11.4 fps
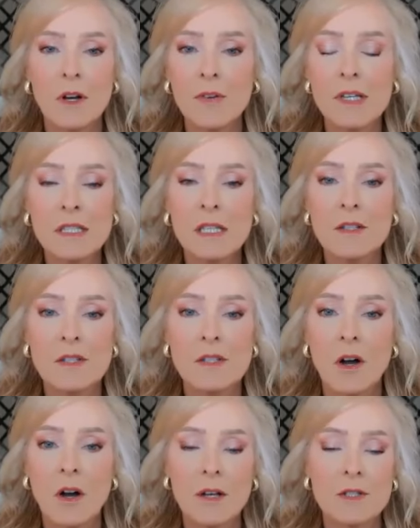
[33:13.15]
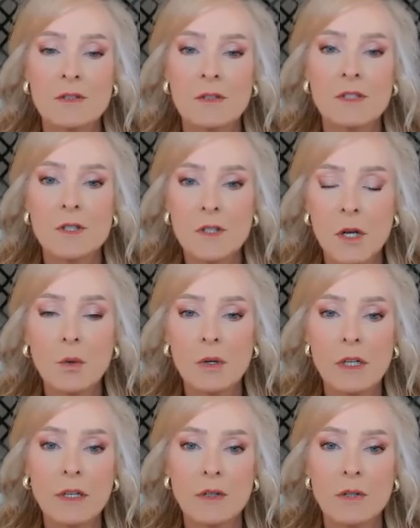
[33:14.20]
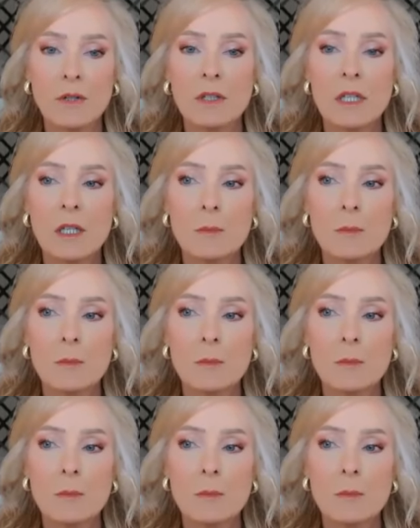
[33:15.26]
All these things cost so little,